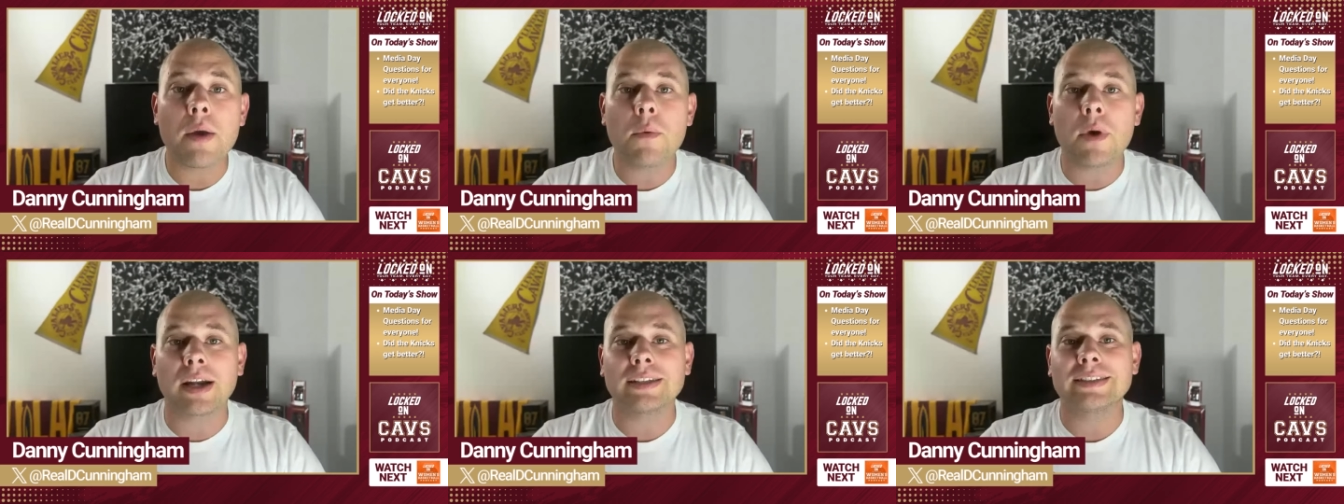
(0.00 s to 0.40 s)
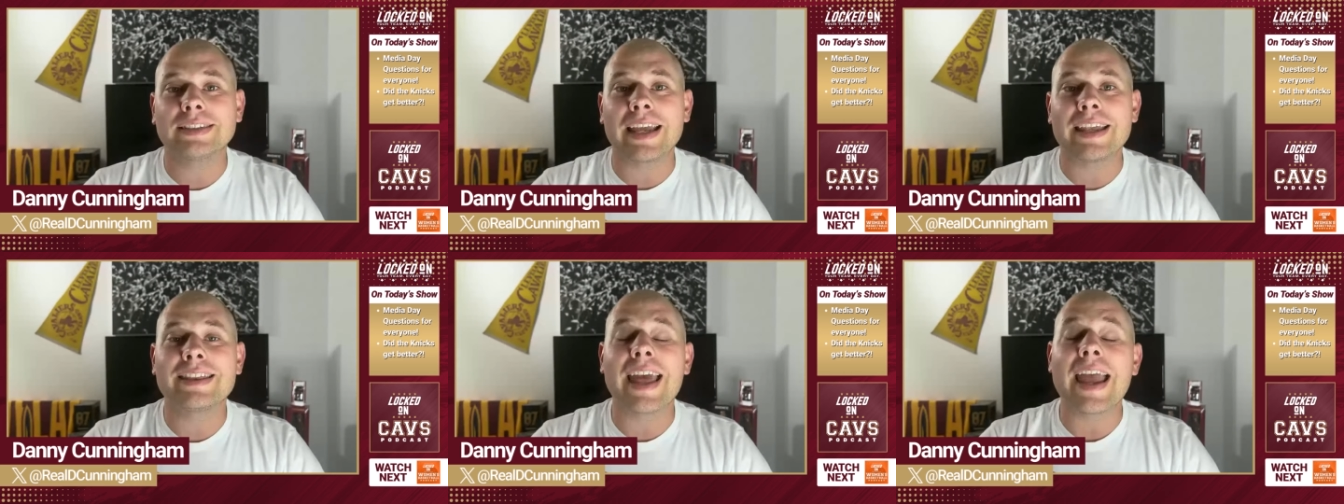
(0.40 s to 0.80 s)
Want to
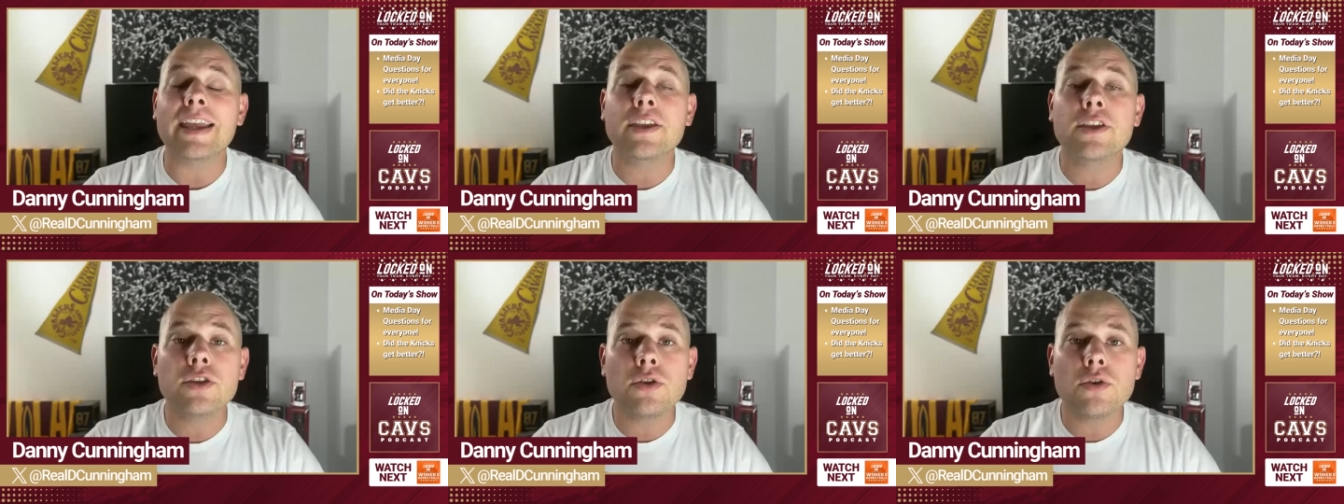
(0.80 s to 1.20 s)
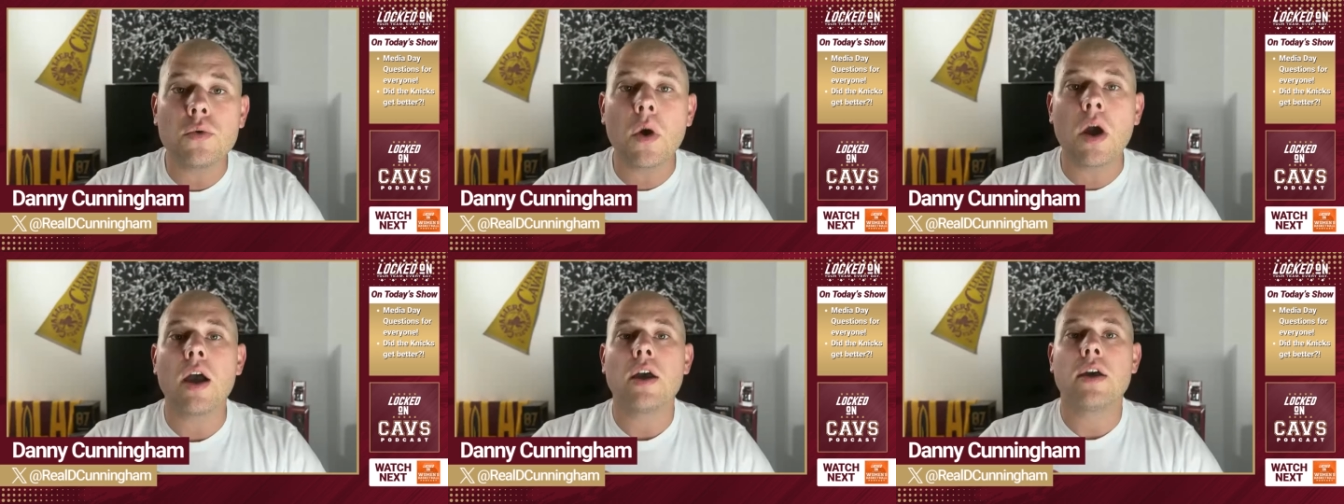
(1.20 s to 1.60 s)
say thank
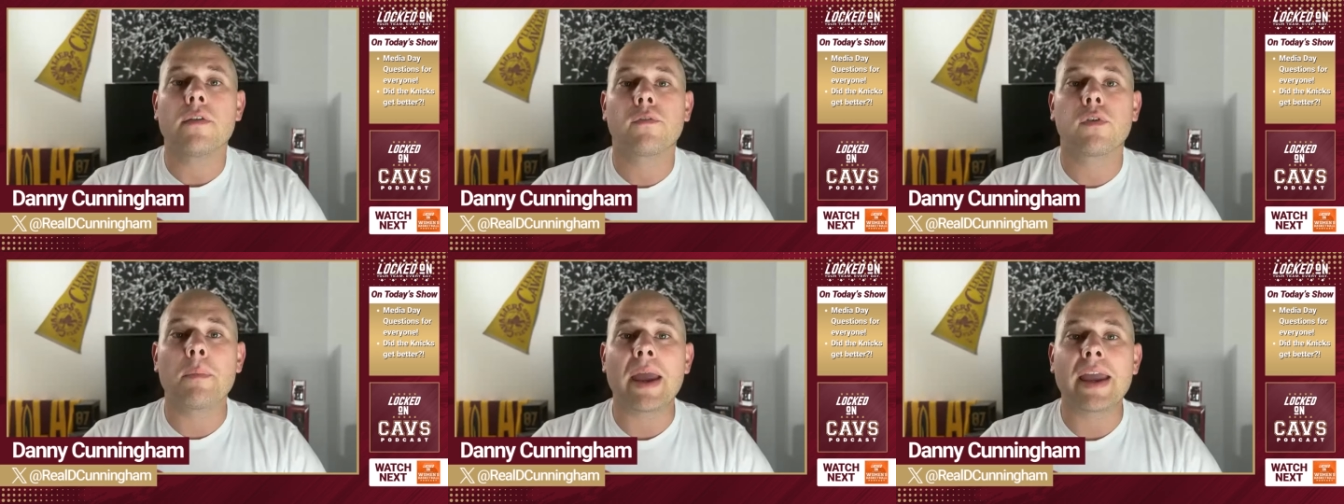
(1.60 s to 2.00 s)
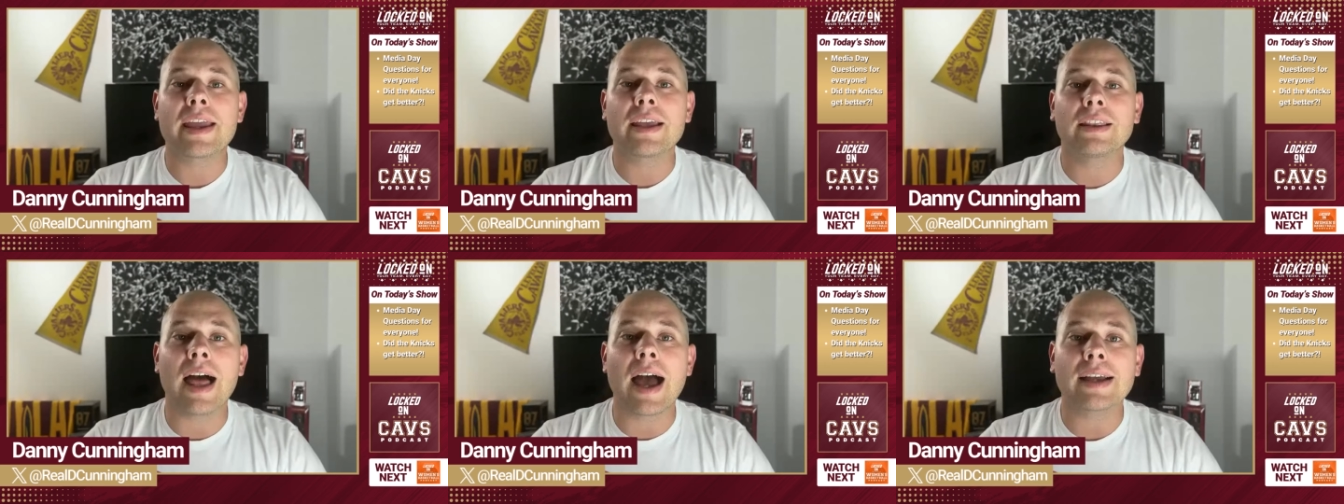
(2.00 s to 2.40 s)
you for
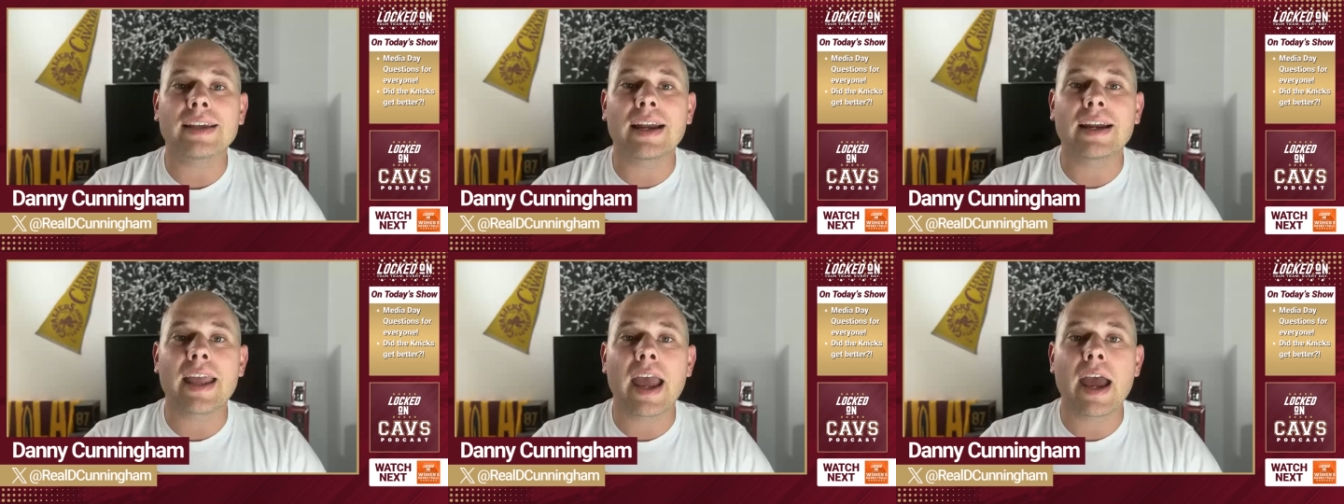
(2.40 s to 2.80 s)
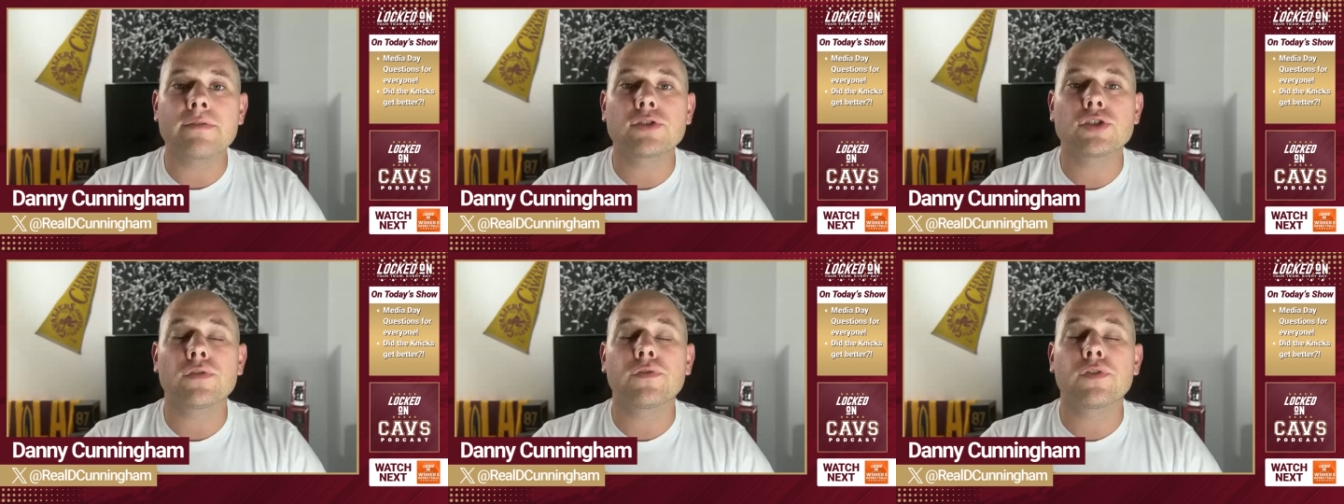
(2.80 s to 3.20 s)
making Locked On
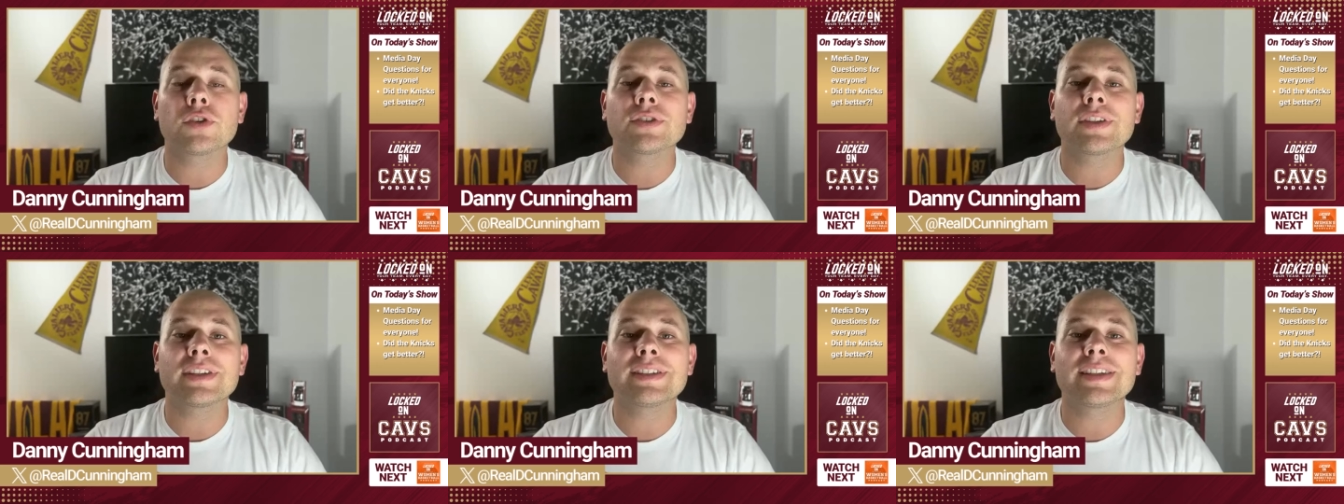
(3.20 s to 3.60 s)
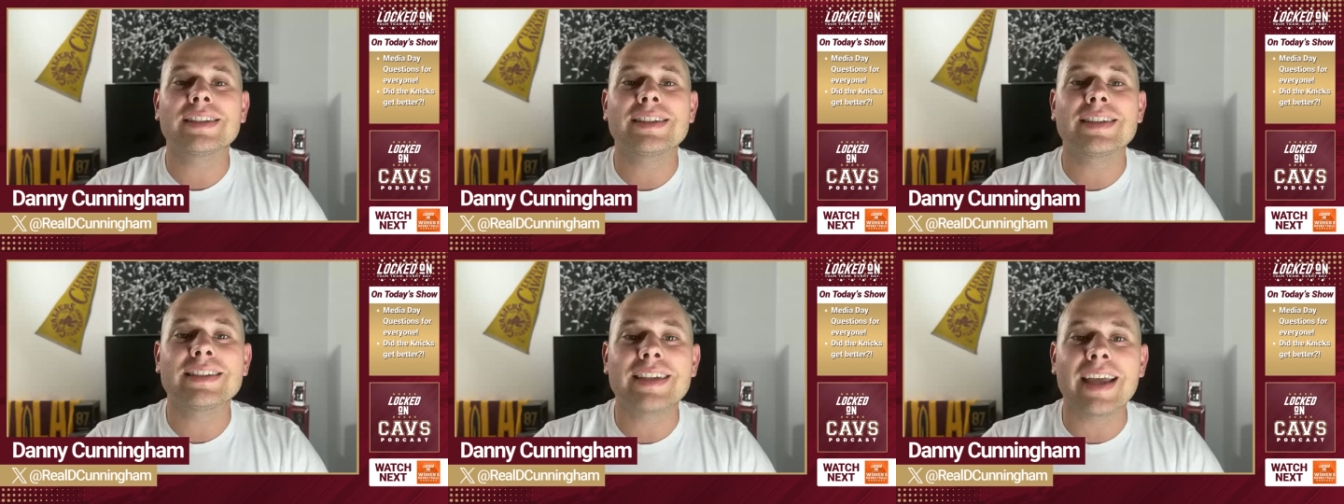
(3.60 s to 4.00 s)
Cavs your first listen
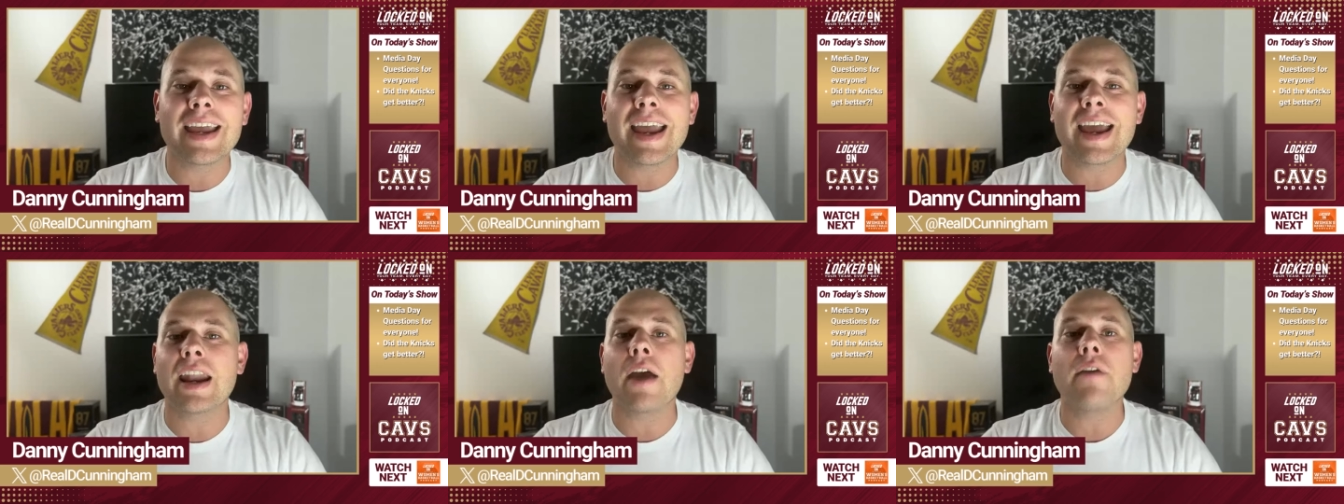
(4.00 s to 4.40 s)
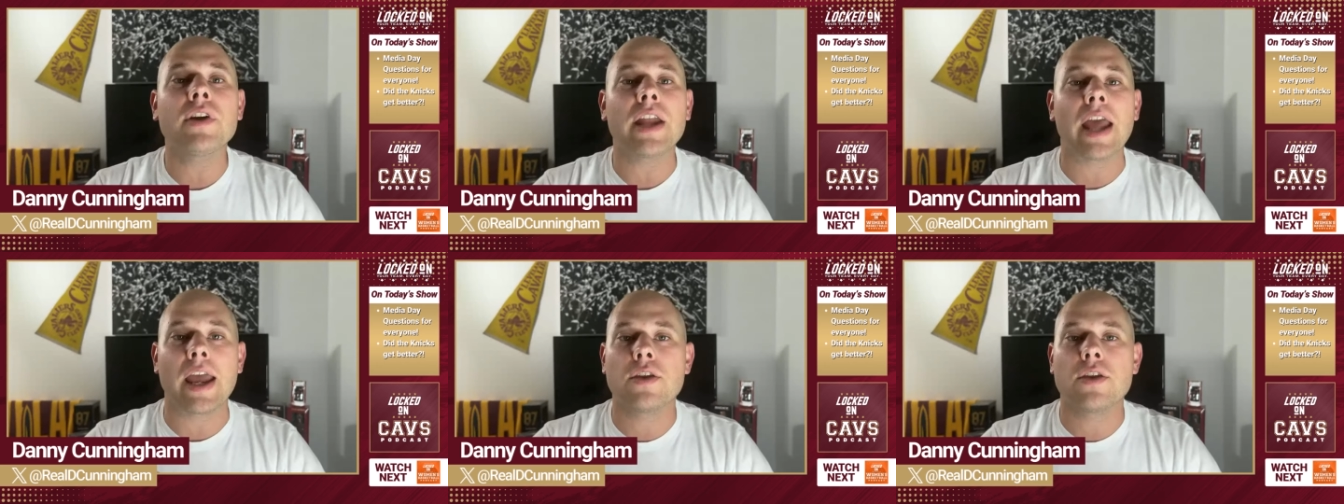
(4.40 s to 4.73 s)
today and every day.